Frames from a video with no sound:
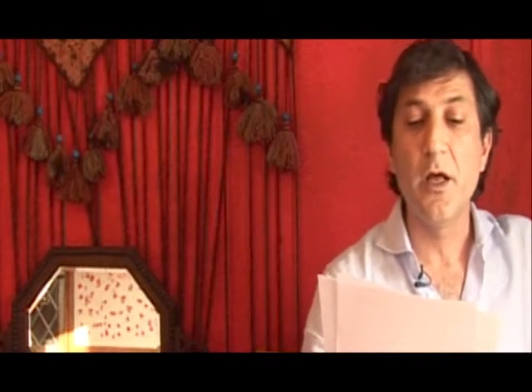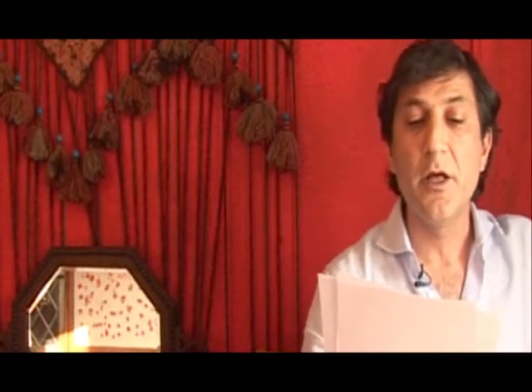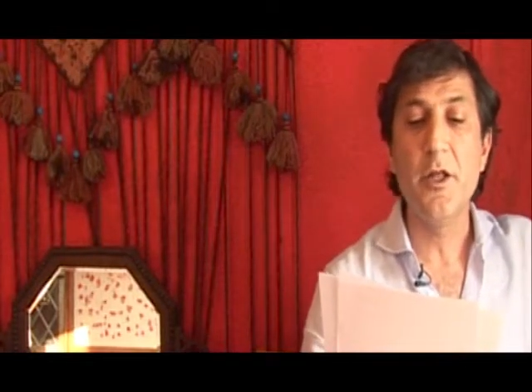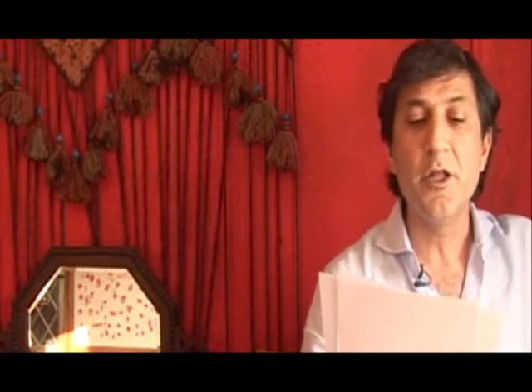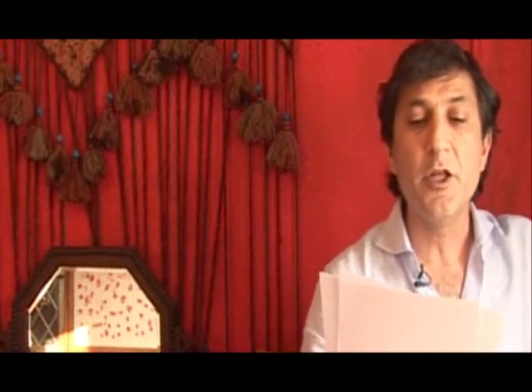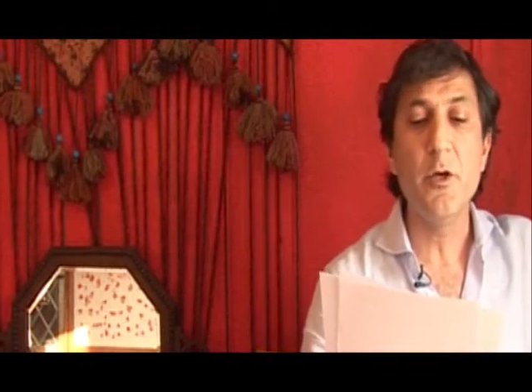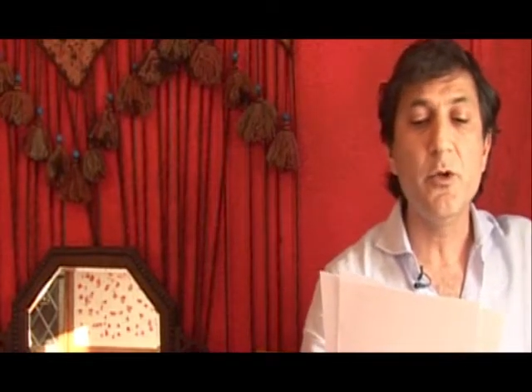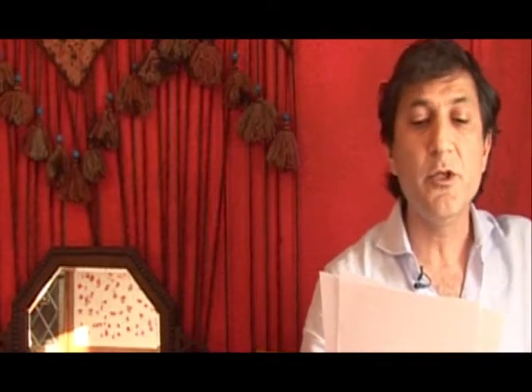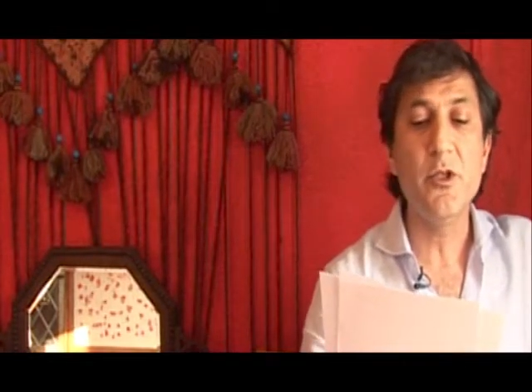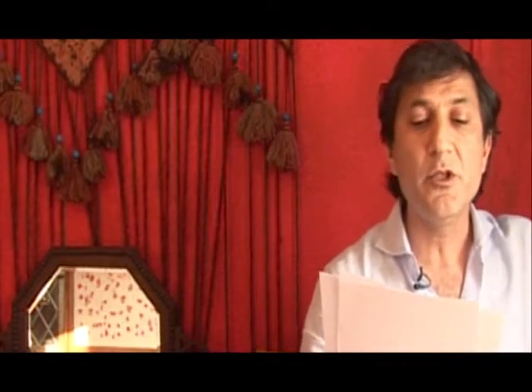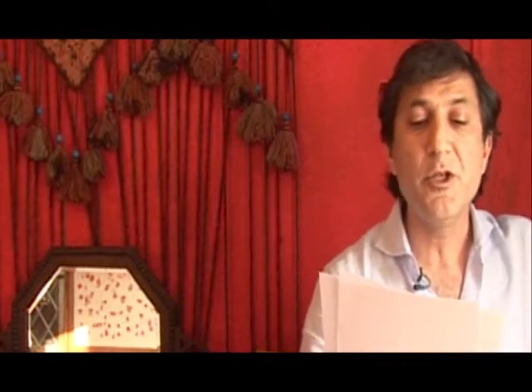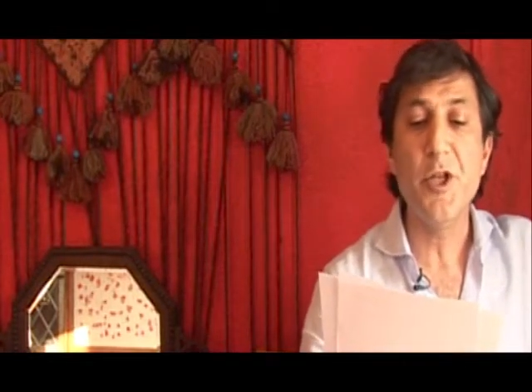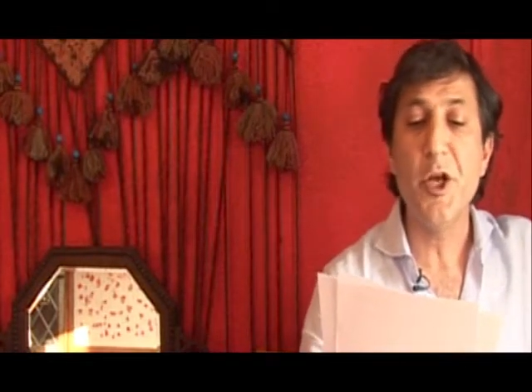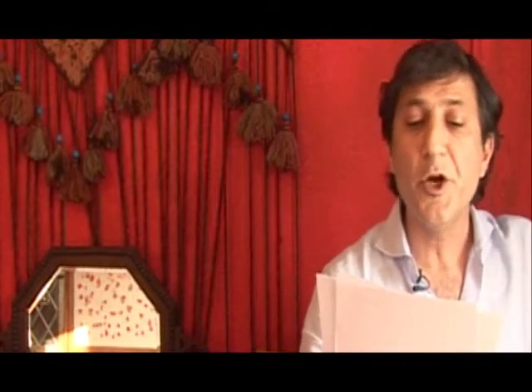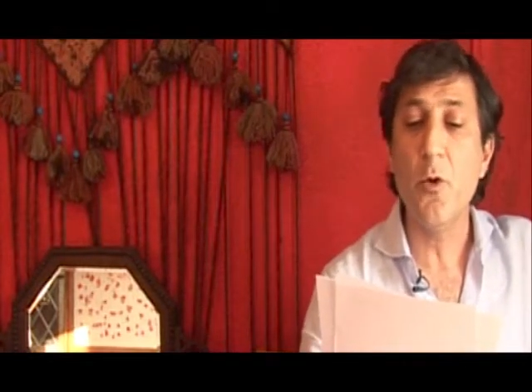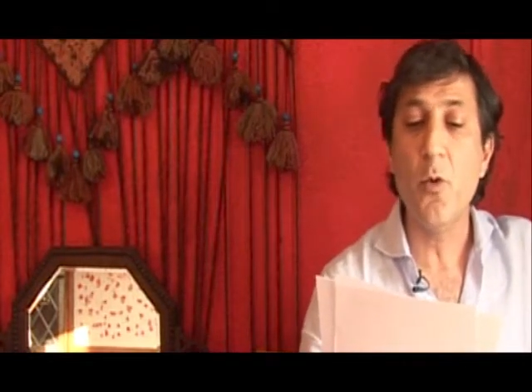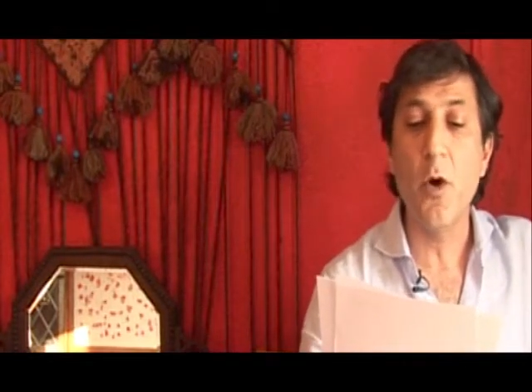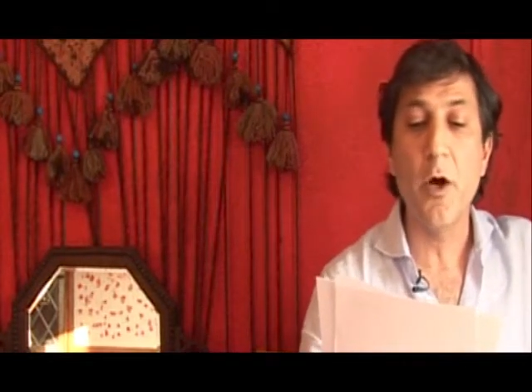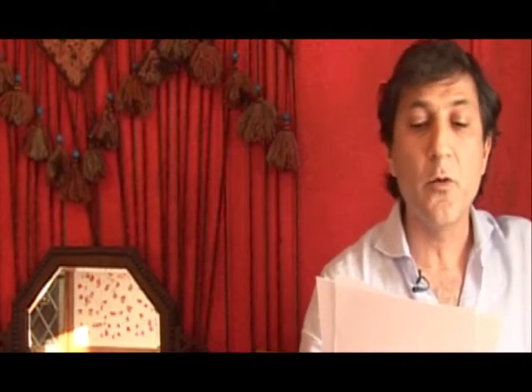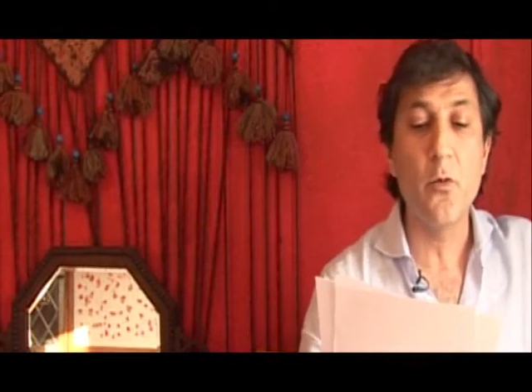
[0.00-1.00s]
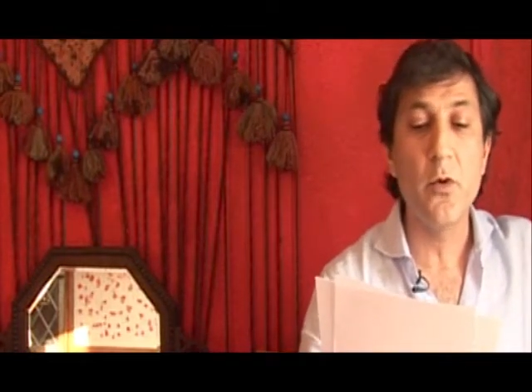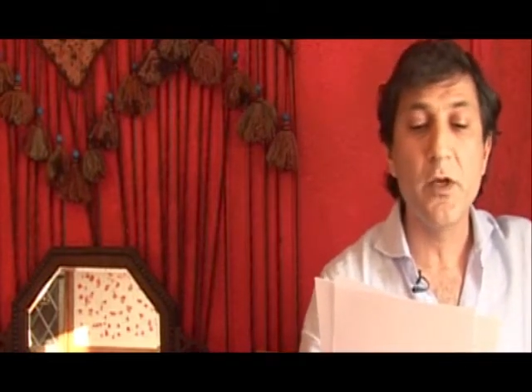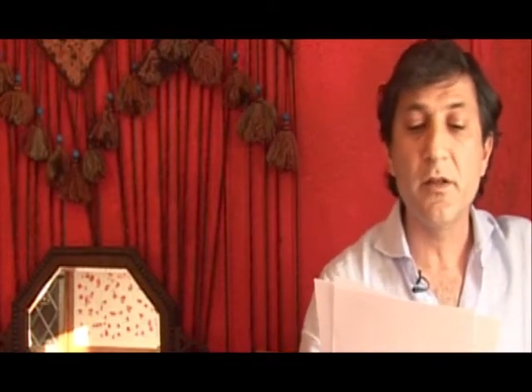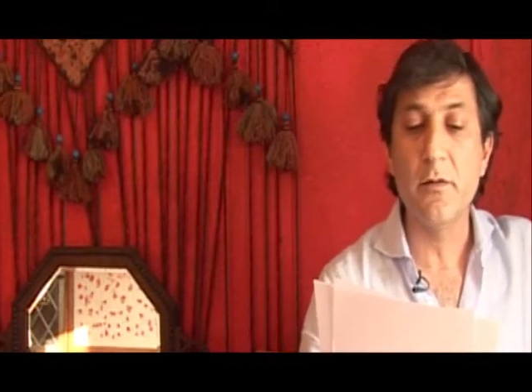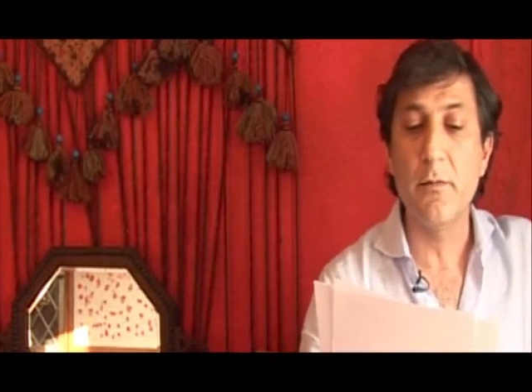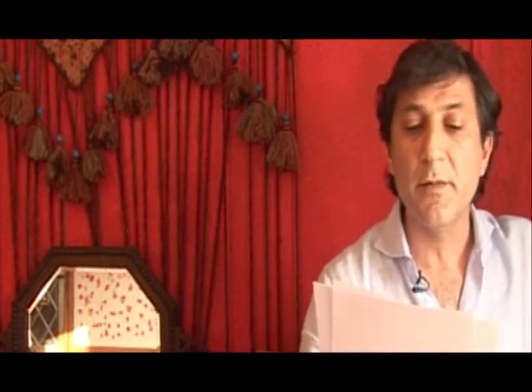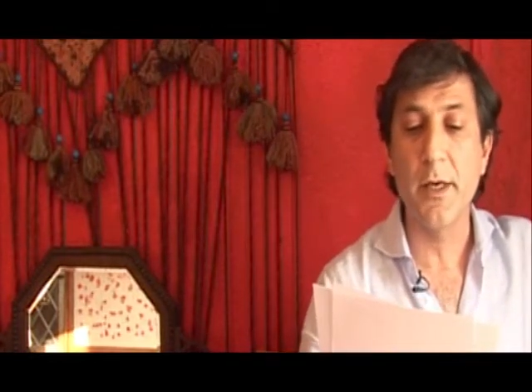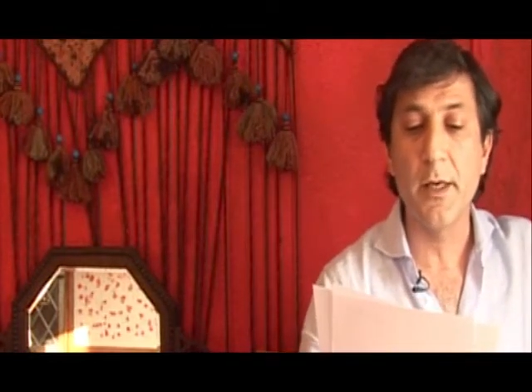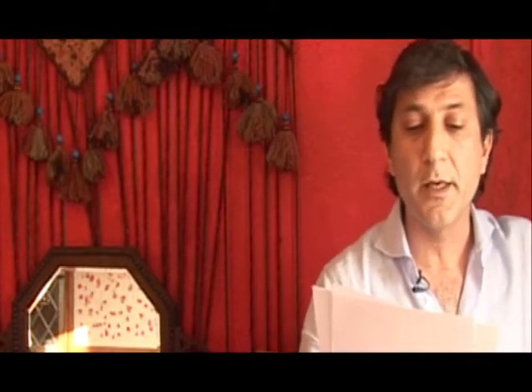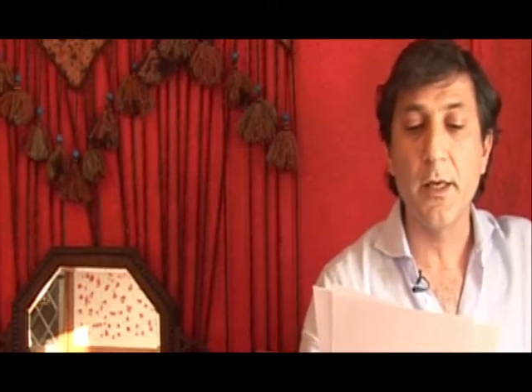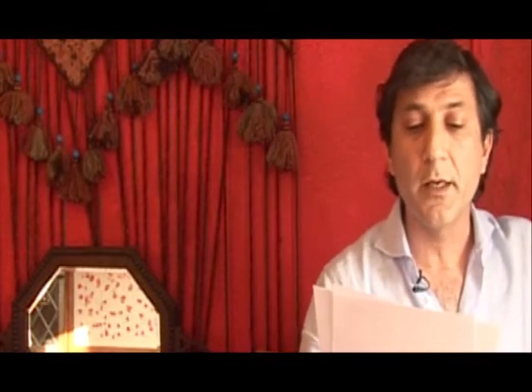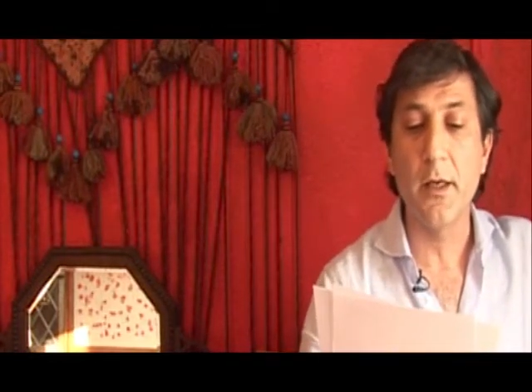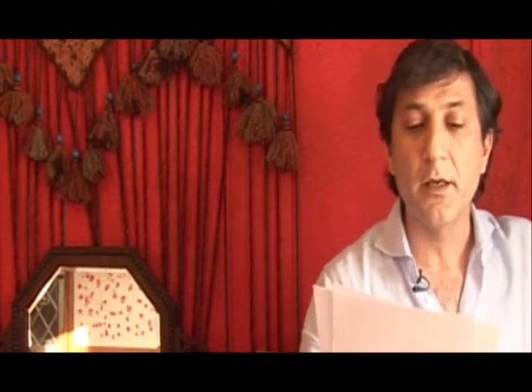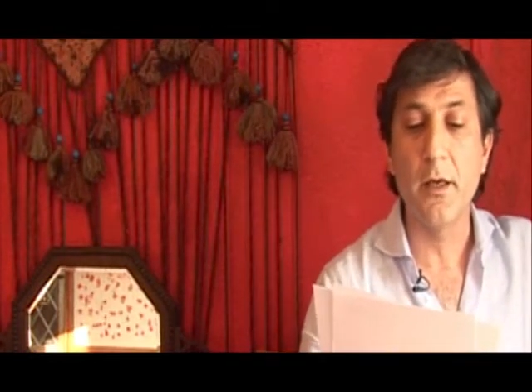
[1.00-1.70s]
There was no one with me.